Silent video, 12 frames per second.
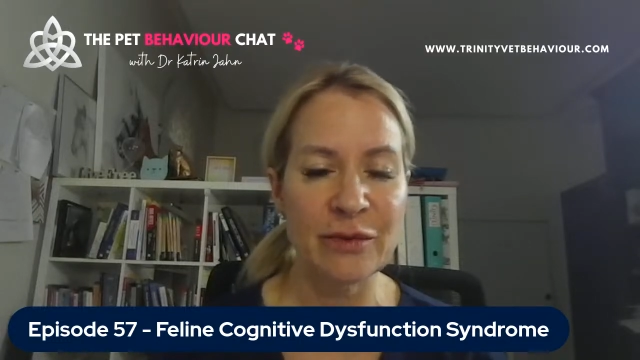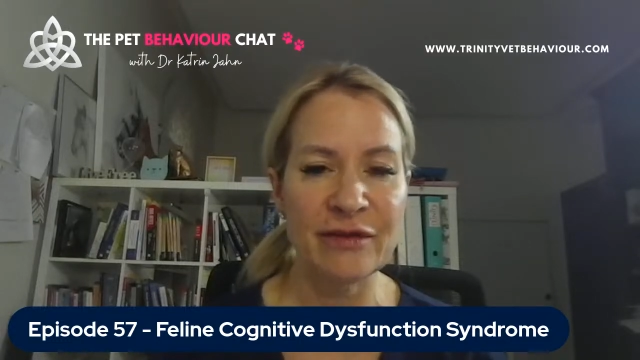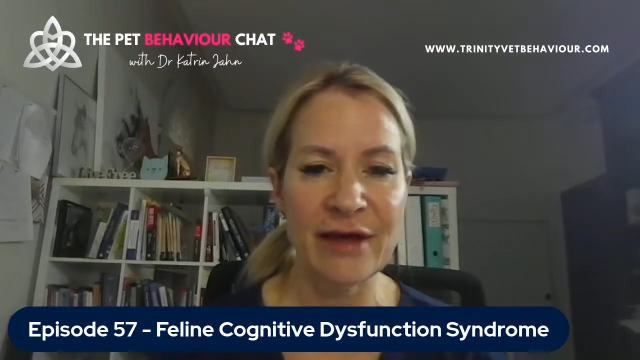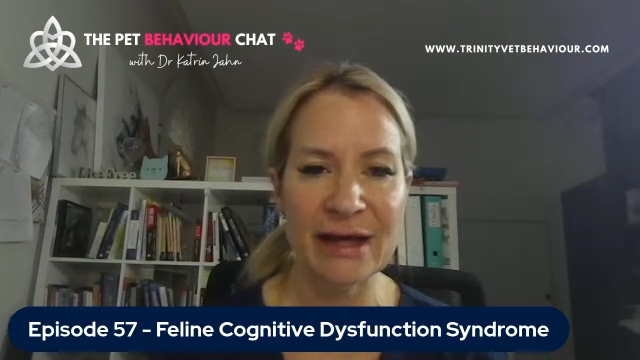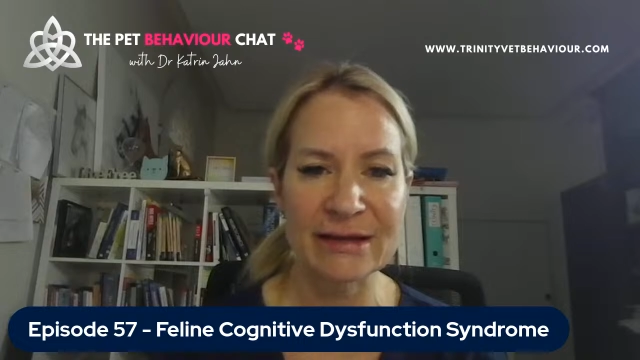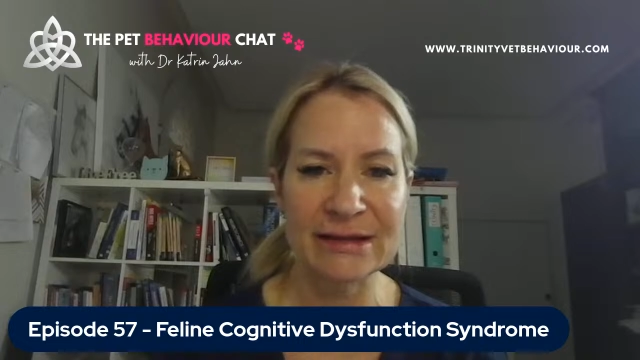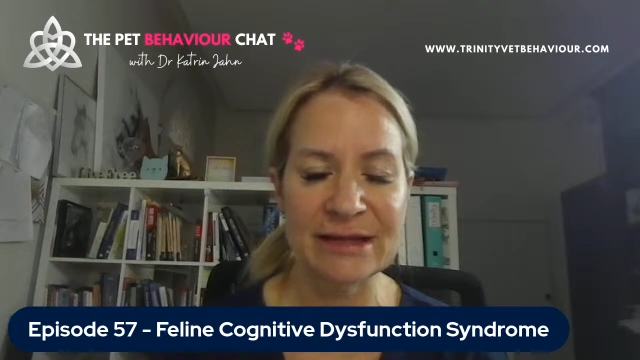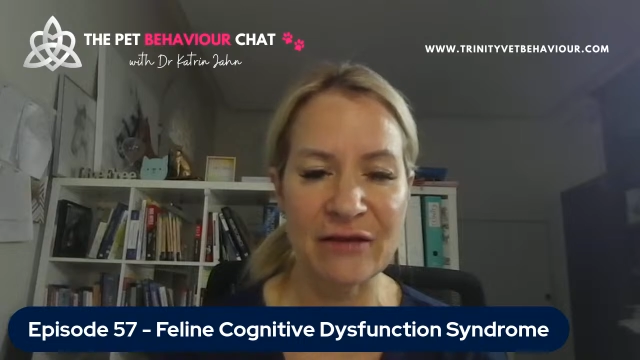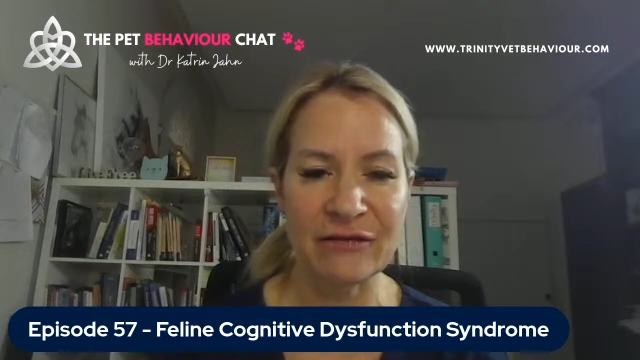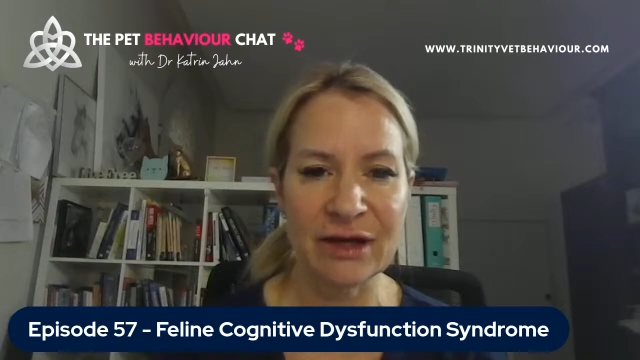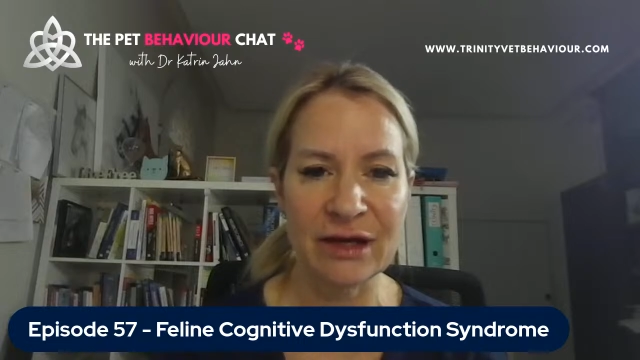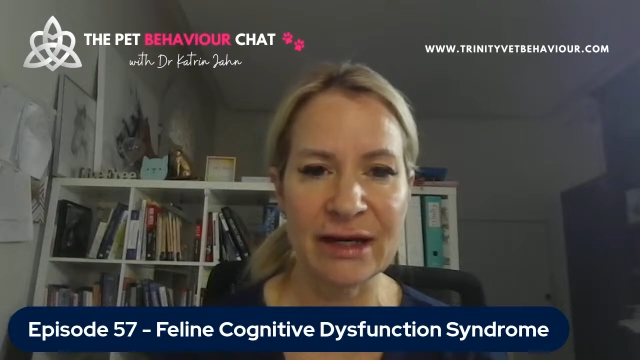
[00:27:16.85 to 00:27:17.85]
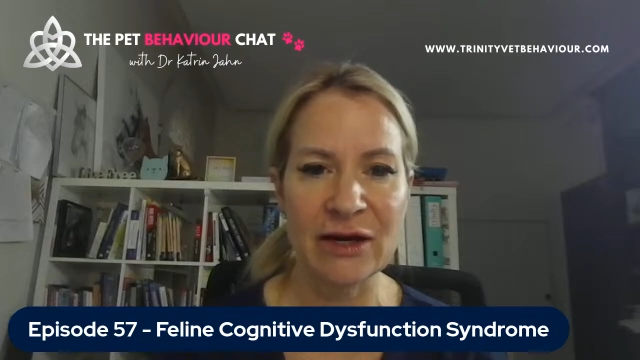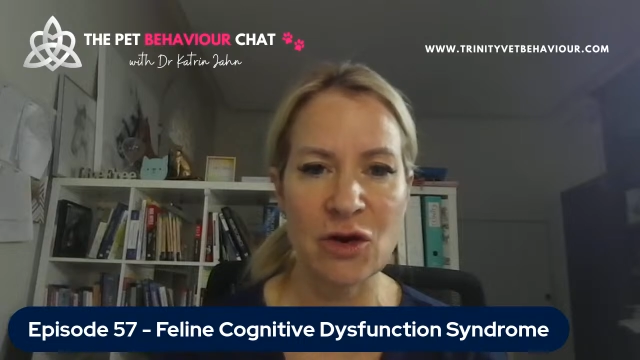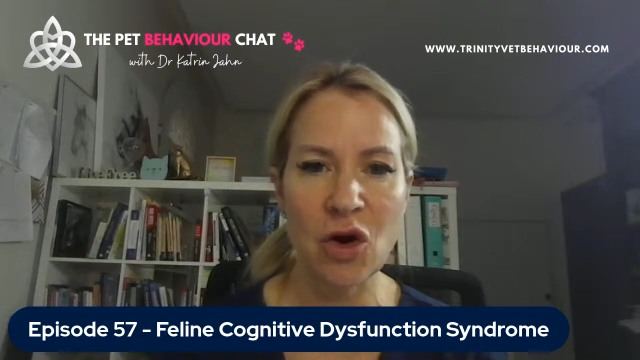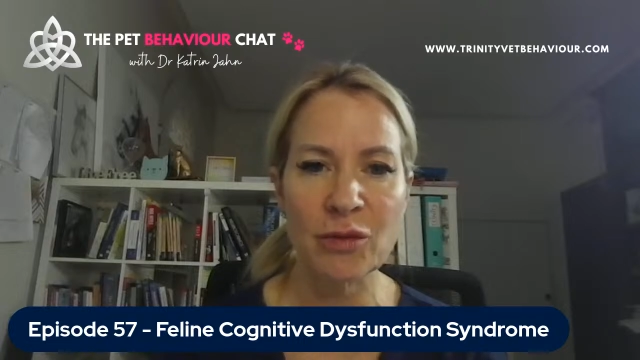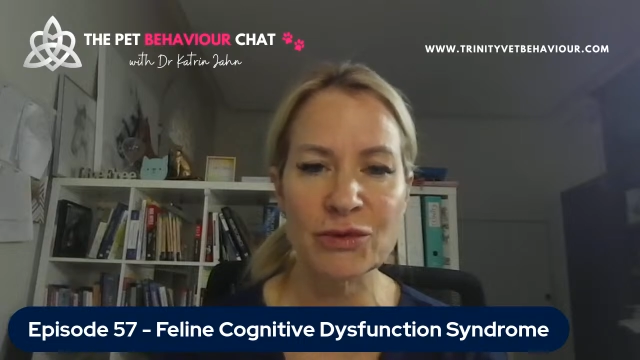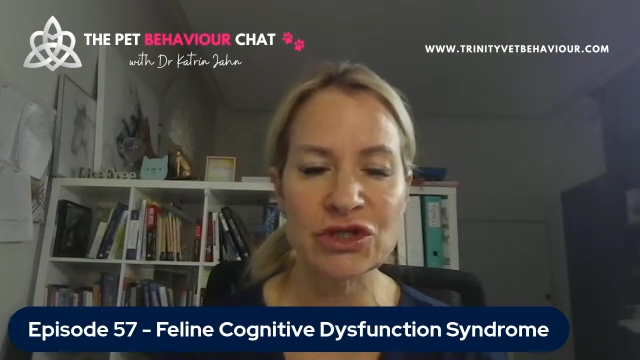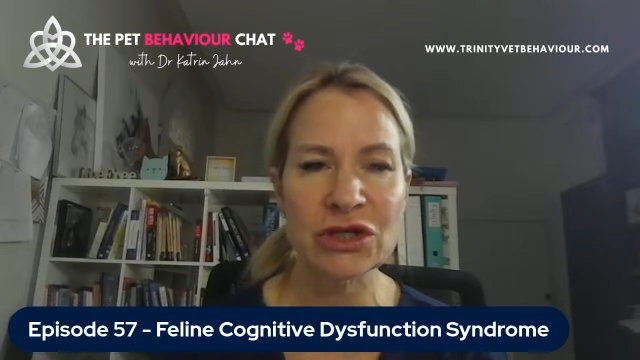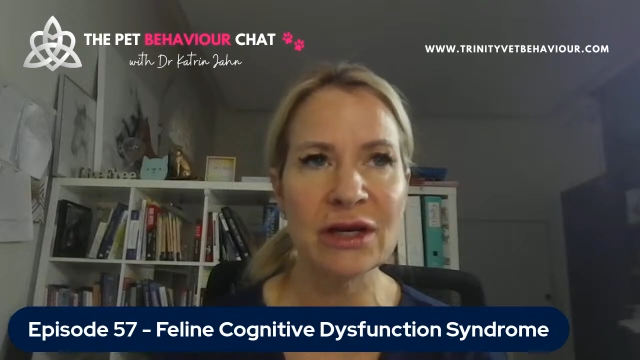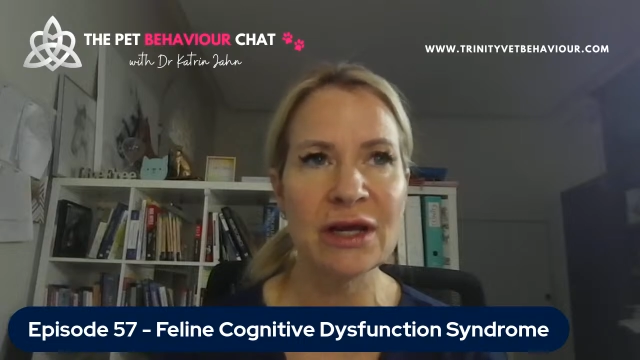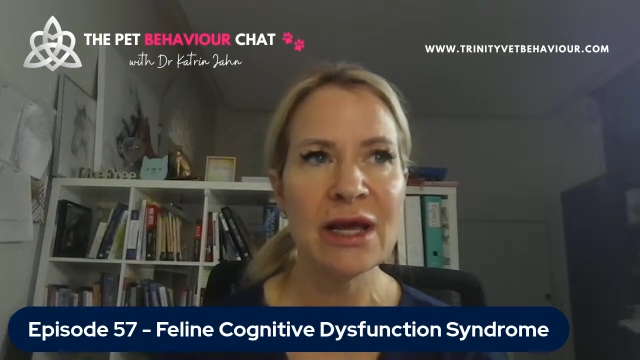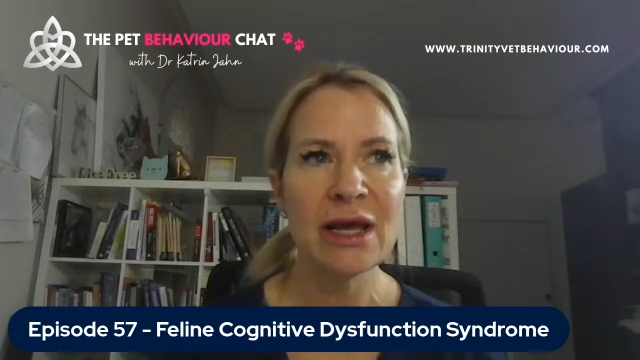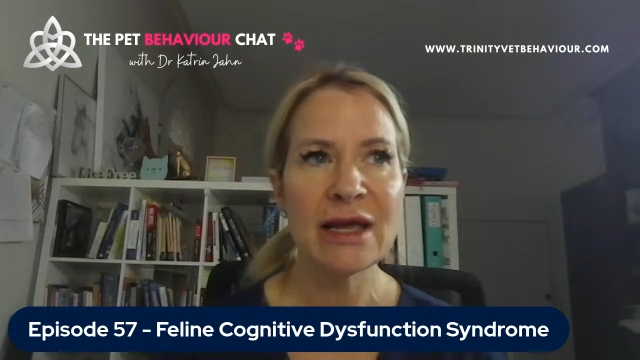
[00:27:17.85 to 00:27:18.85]
but that's definitely an
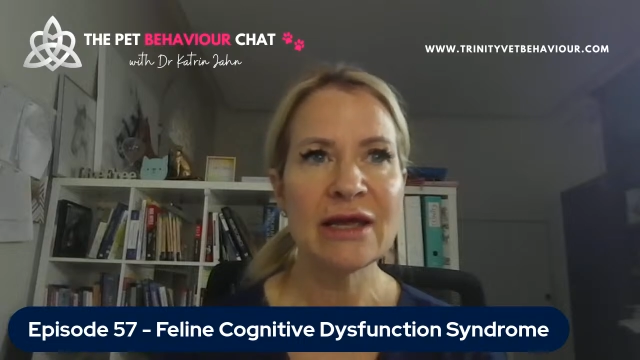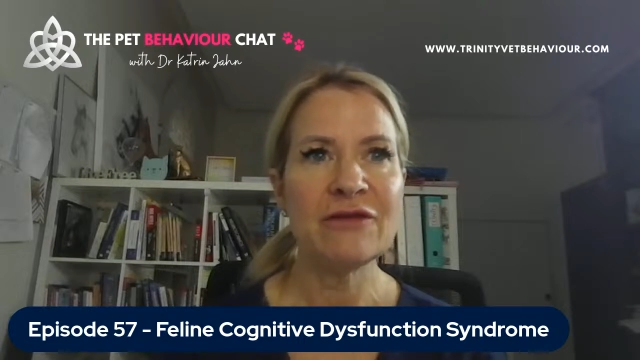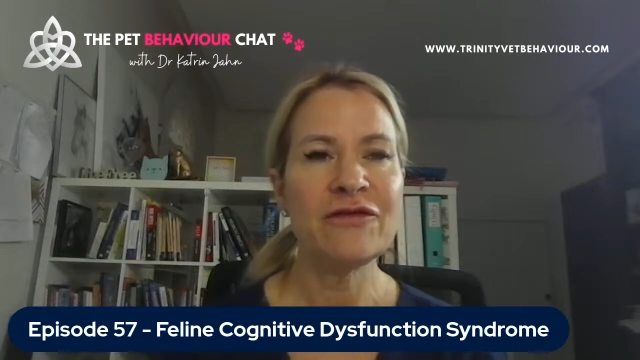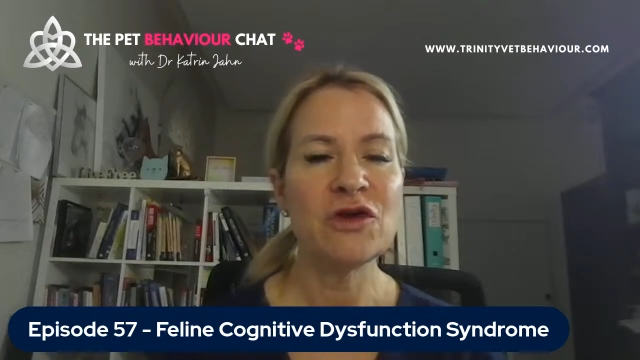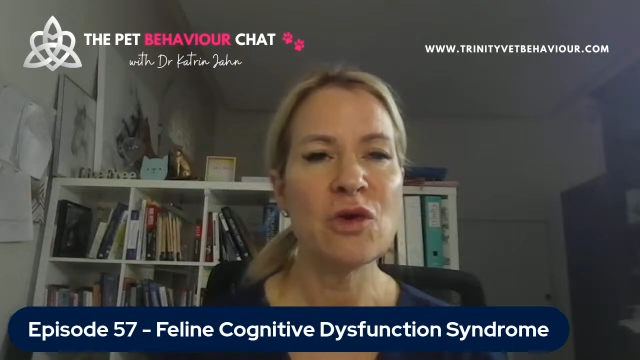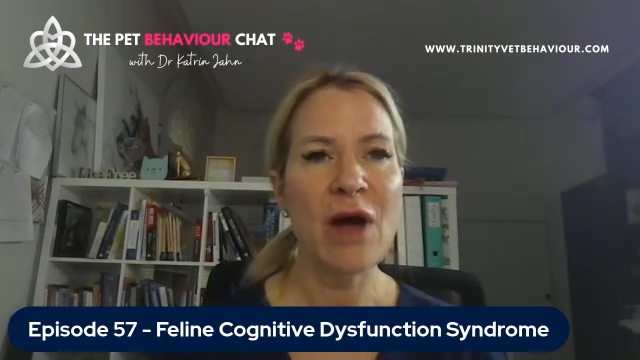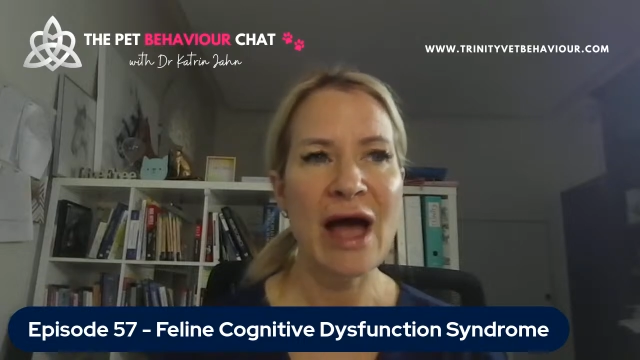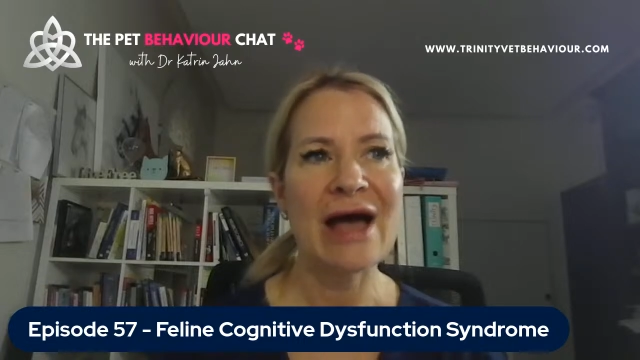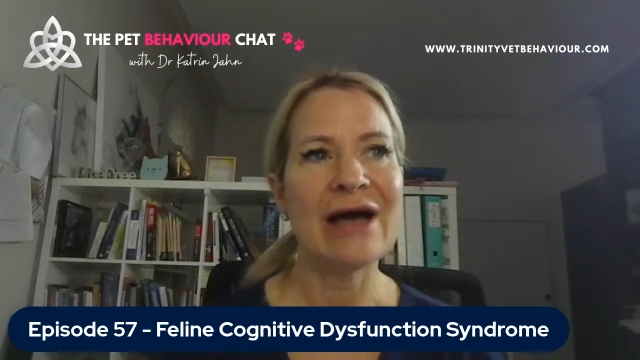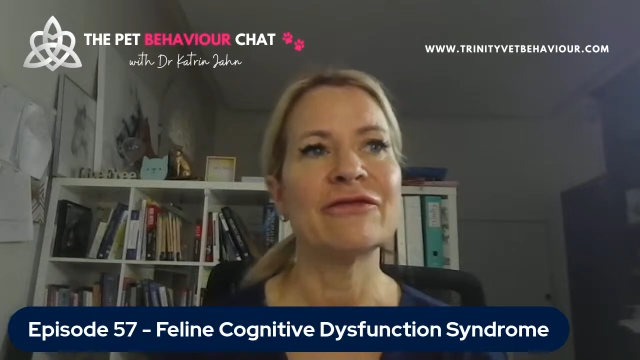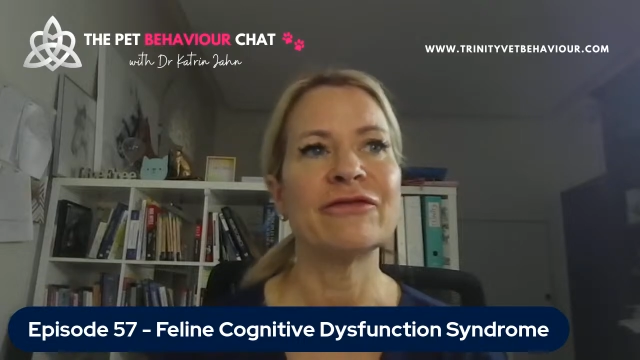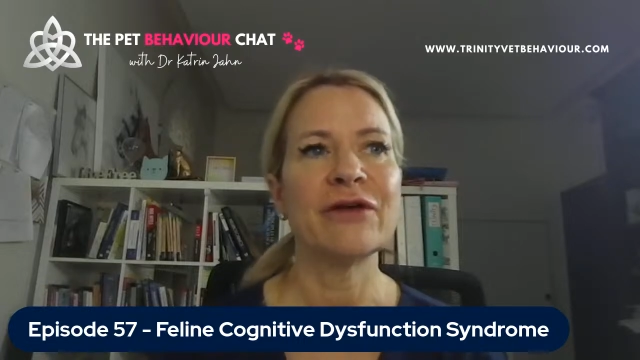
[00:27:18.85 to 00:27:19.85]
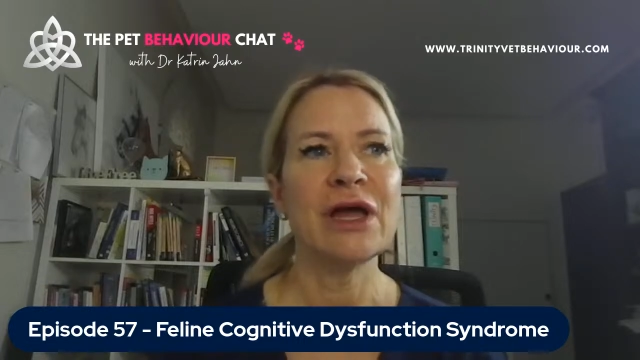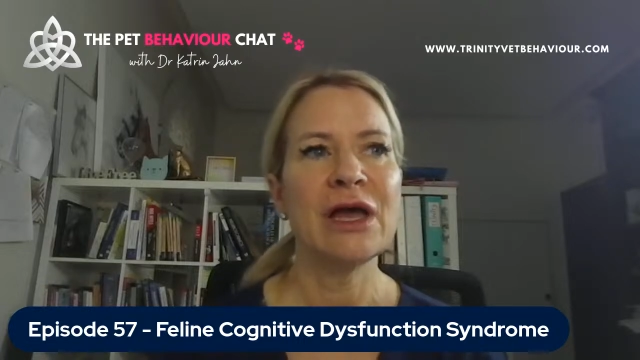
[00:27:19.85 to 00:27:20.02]
option if you have